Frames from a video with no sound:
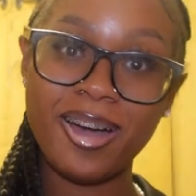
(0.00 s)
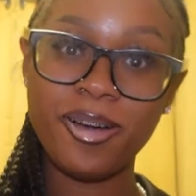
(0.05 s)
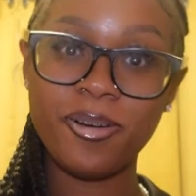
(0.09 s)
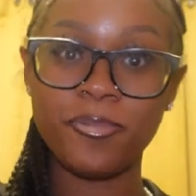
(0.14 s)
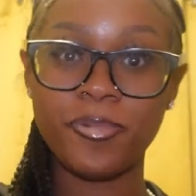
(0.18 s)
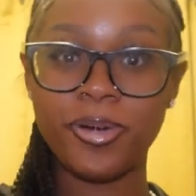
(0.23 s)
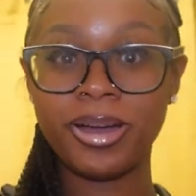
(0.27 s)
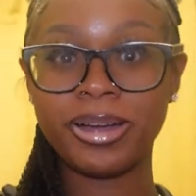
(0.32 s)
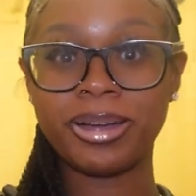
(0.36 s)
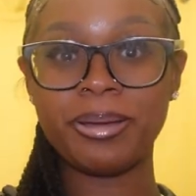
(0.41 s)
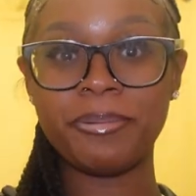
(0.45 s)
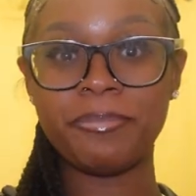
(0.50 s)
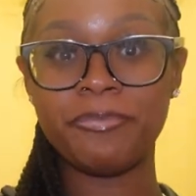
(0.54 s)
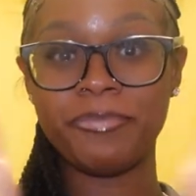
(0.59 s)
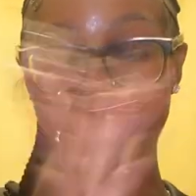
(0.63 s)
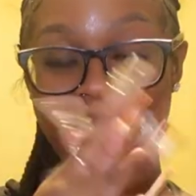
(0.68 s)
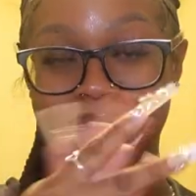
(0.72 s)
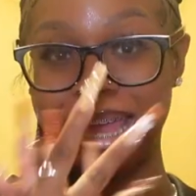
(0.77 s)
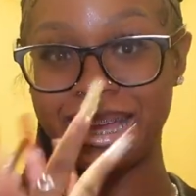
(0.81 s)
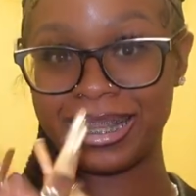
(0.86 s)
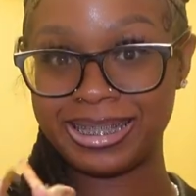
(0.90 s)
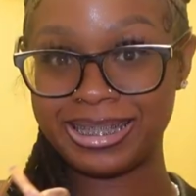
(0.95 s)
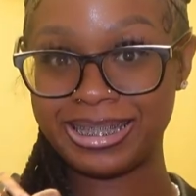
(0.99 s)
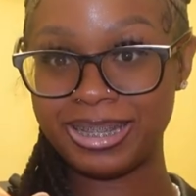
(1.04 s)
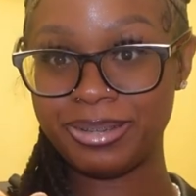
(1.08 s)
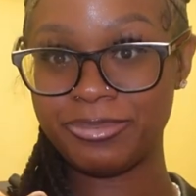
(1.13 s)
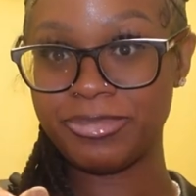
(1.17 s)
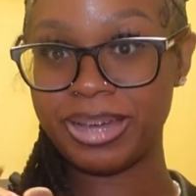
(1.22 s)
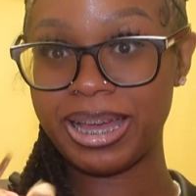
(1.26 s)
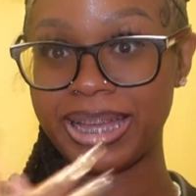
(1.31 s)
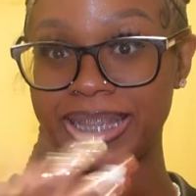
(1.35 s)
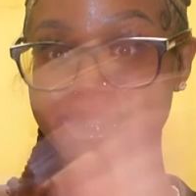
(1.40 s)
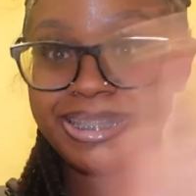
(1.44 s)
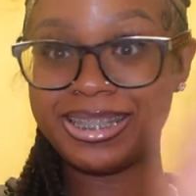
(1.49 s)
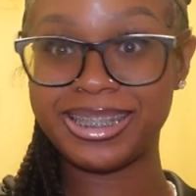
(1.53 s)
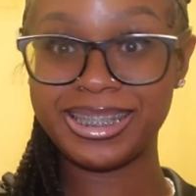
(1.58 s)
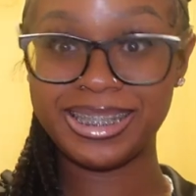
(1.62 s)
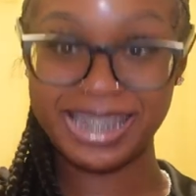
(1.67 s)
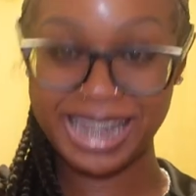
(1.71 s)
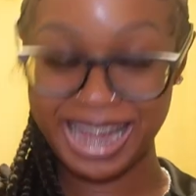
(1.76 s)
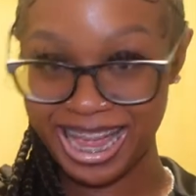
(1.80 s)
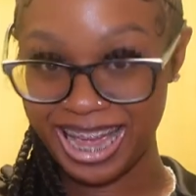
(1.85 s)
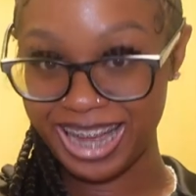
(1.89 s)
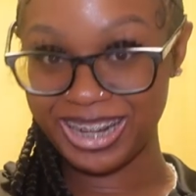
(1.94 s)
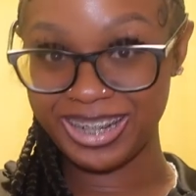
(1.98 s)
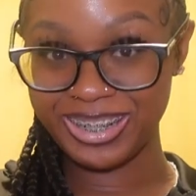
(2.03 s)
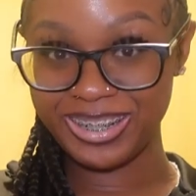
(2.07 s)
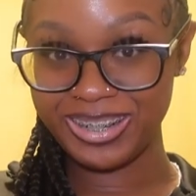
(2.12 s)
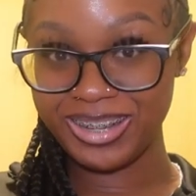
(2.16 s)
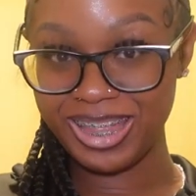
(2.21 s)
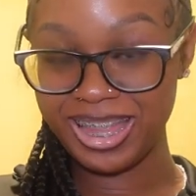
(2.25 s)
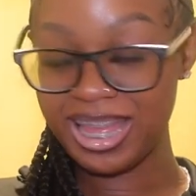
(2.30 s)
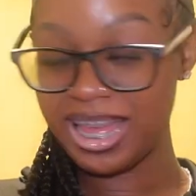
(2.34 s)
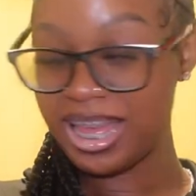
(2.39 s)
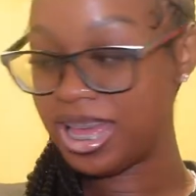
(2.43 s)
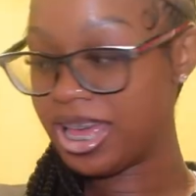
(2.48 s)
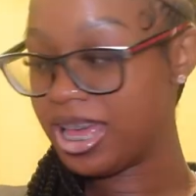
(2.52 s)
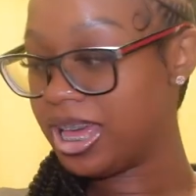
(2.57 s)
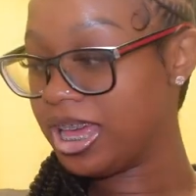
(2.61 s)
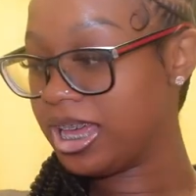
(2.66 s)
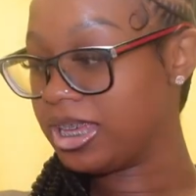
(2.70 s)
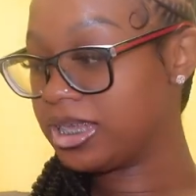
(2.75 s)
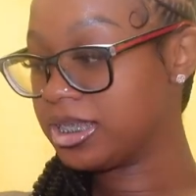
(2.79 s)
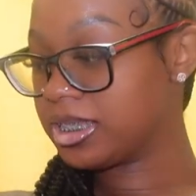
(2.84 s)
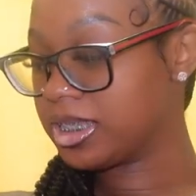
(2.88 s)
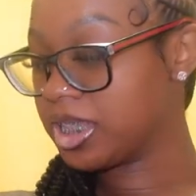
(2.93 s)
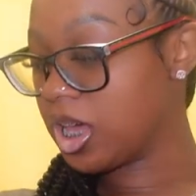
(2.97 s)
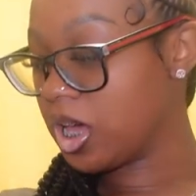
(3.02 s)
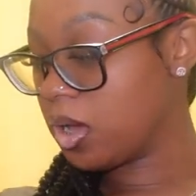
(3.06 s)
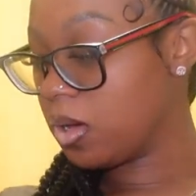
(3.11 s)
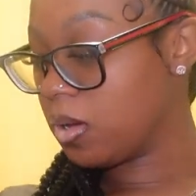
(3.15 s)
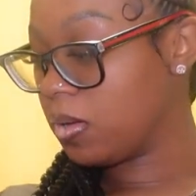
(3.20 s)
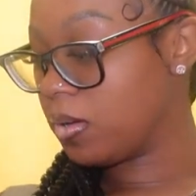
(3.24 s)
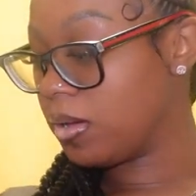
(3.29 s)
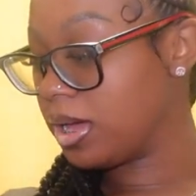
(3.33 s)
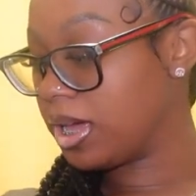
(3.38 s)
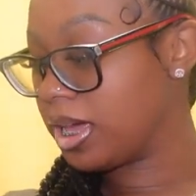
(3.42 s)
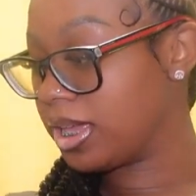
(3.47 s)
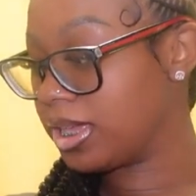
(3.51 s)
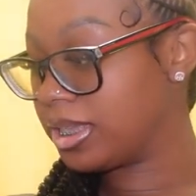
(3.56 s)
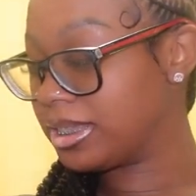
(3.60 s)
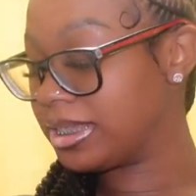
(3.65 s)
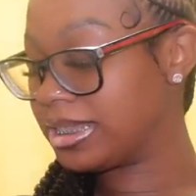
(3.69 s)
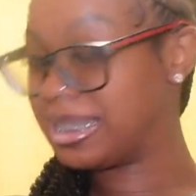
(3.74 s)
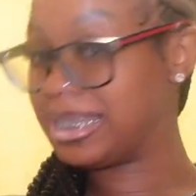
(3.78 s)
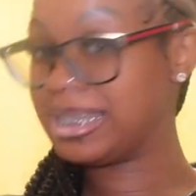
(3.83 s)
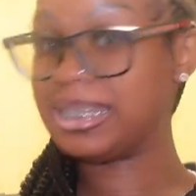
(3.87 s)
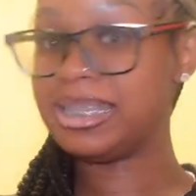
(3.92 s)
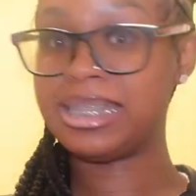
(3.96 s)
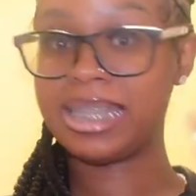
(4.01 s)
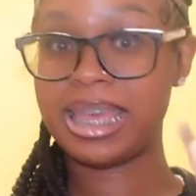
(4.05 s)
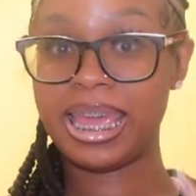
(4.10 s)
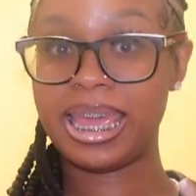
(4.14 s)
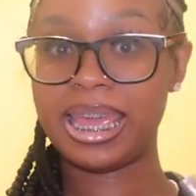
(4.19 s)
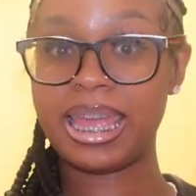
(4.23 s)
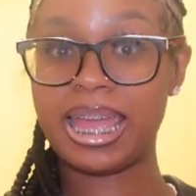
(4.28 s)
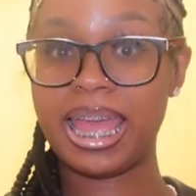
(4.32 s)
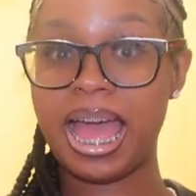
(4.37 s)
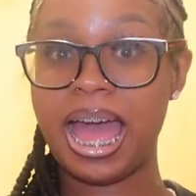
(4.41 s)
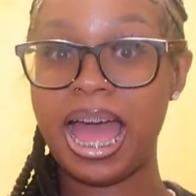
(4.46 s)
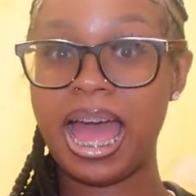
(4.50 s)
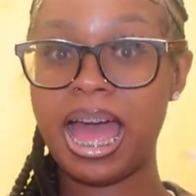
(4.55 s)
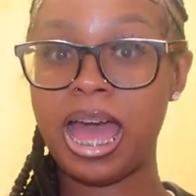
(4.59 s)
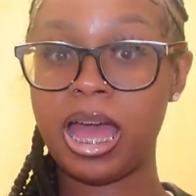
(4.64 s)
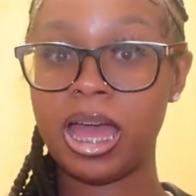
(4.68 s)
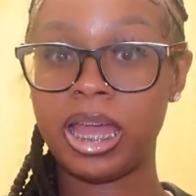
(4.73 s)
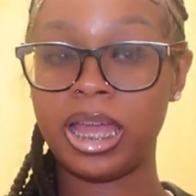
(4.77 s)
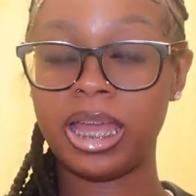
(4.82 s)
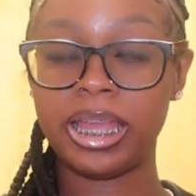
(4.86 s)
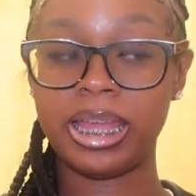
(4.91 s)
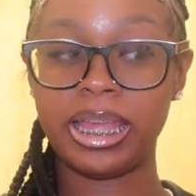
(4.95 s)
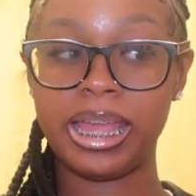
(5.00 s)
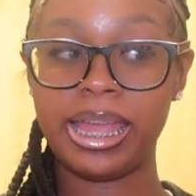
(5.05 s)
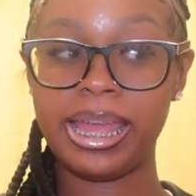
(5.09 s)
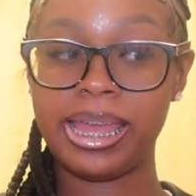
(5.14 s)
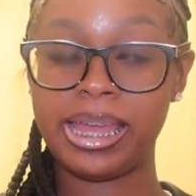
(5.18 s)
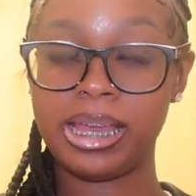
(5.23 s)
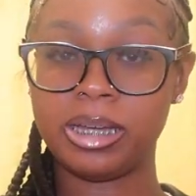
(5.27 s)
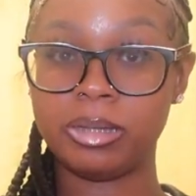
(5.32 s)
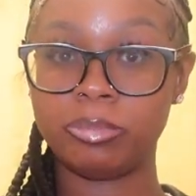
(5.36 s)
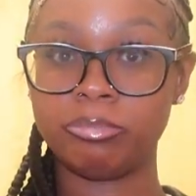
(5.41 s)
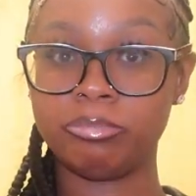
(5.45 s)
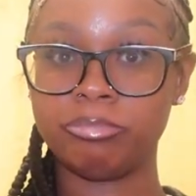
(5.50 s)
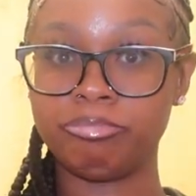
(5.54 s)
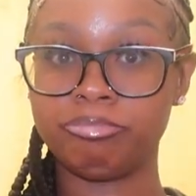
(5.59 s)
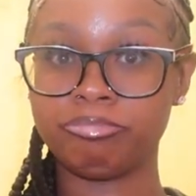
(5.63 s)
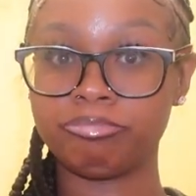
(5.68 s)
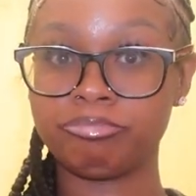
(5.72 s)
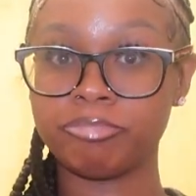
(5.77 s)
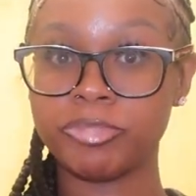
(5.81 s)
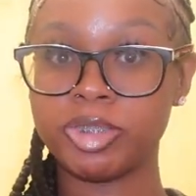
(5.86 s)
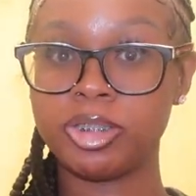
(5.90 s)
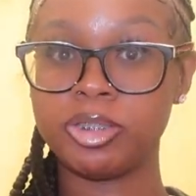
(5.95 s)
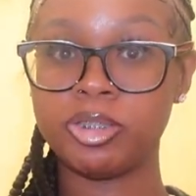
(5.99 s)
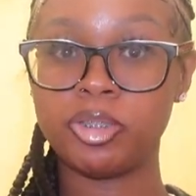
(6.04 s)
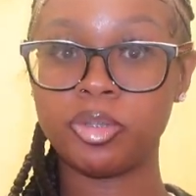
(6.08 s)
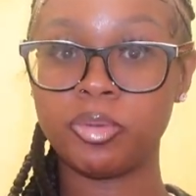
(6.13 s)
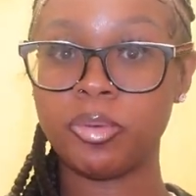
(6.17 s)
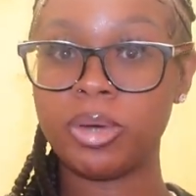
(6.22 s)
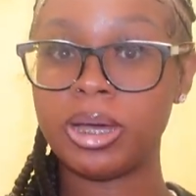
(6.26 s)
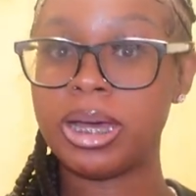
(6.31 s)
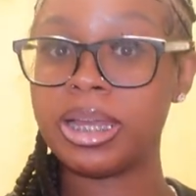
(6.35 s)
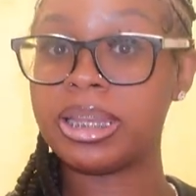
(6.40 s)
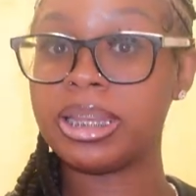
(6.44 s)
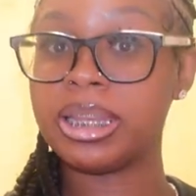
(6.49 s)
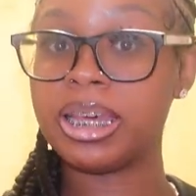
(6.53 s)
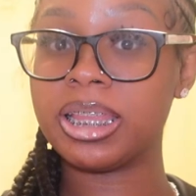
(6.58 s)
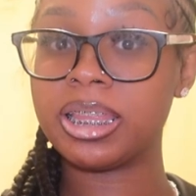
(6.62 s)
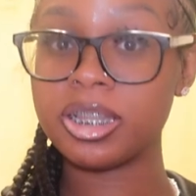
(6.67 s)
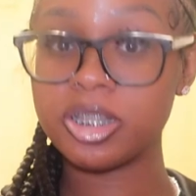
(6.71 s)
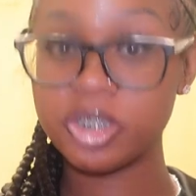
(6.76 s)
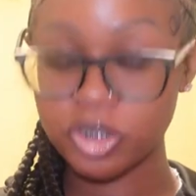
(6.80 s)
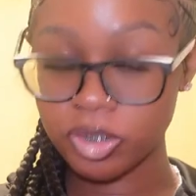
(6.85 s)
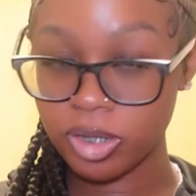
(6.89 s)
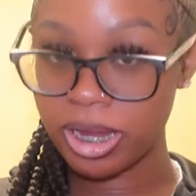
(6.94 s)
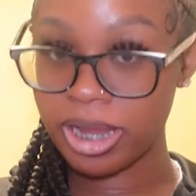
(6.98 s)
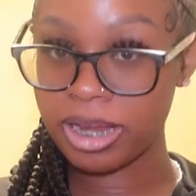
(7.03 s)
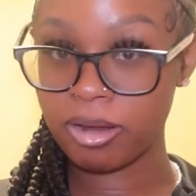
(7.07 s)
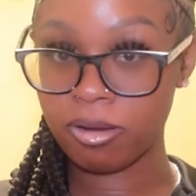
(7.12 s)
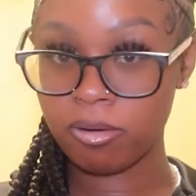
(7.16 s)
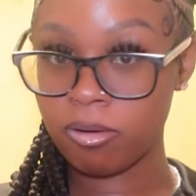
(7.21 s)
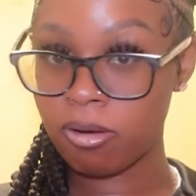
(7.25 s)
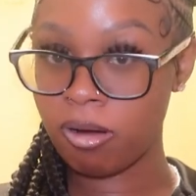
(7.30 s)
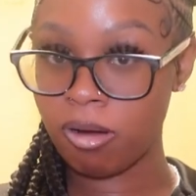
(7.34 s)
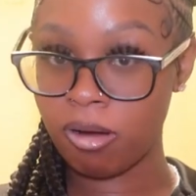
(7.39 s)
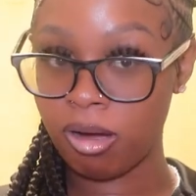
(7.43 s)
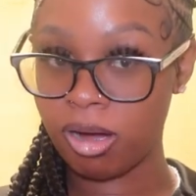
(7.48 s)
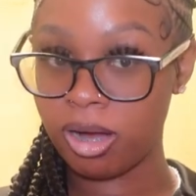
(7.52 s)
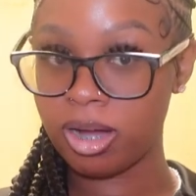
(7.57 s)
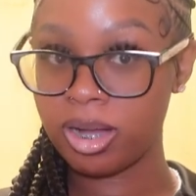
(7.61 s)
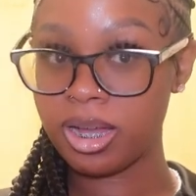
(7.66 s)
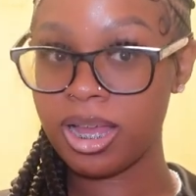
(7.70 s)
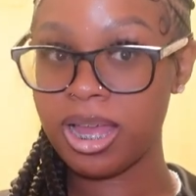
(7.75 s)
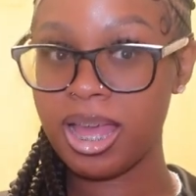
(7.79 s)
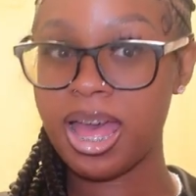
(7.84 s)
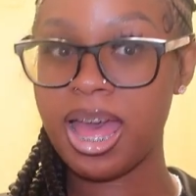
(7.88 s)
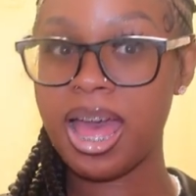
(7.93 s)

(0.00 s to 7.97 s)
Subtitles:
Welcome back to my channel. So today I am doing another try on haul.